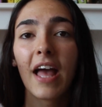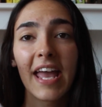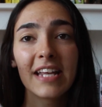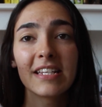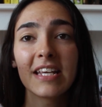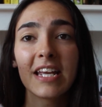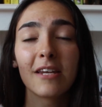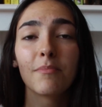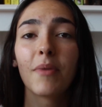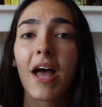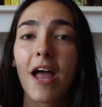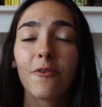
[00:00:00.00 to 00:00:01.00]
18
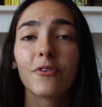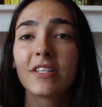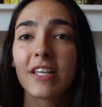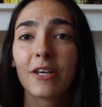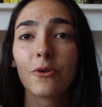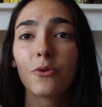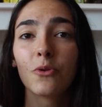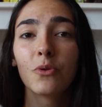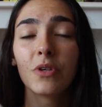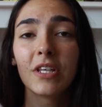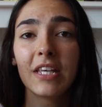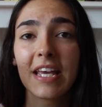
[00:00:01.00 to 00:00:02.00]
but every
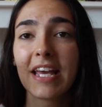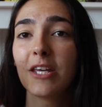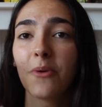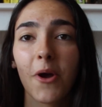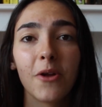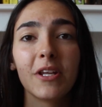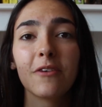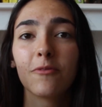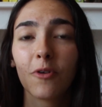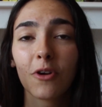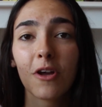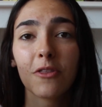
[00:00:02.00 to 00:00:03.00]
single year you only
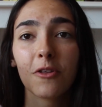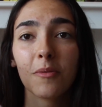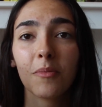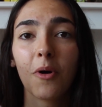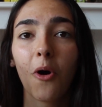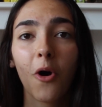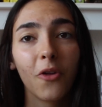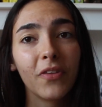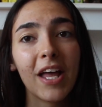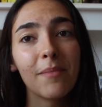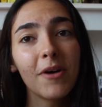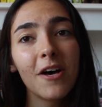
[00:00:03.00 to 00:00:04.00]
follow them
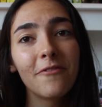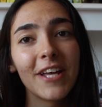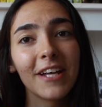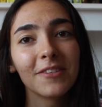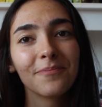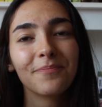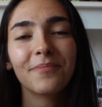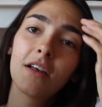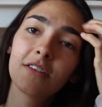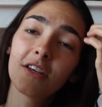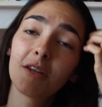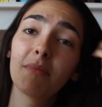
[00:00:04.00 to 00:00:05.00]
on their birthday.
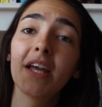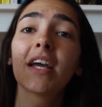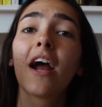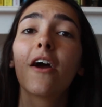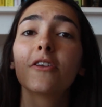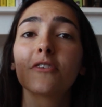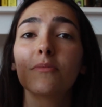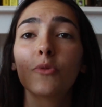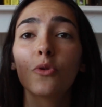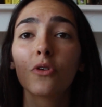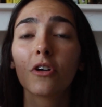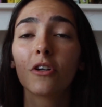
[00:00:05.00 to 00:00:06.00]
So the main character
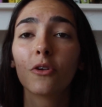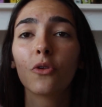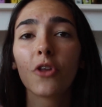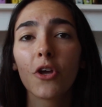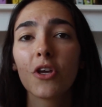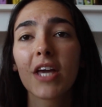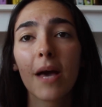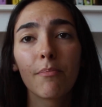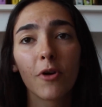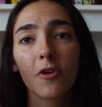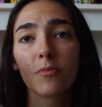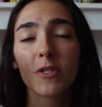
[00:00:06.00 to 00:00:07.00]
Morgan, although you get
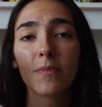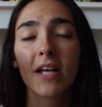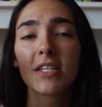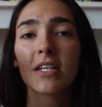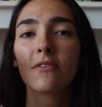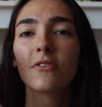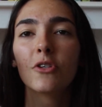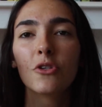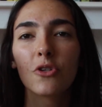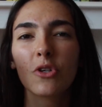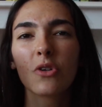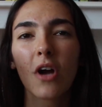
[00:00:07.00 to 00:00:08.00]
both perspectives, you
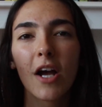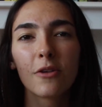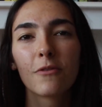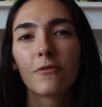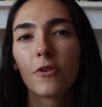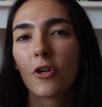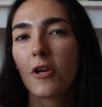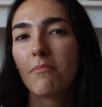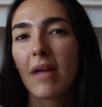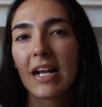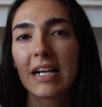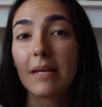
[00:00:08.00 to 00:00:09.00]
do kind of follow
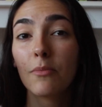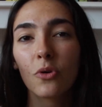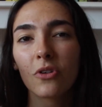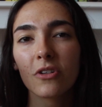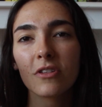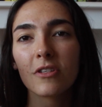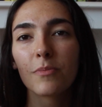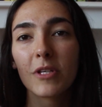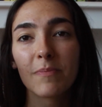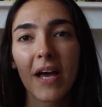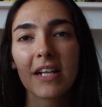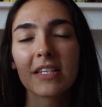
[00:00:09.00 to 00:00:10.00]
mainly Morgan's
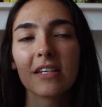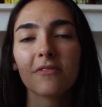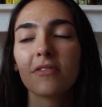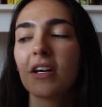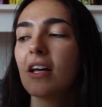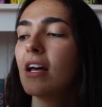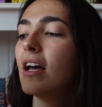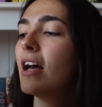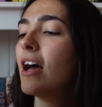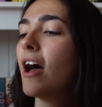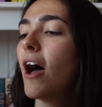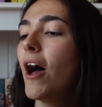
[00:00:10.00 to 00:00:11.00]
perspective.
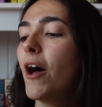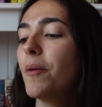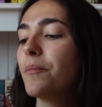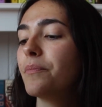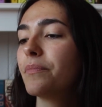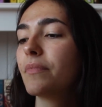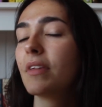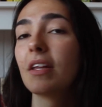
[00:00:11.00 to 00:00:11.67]
Um,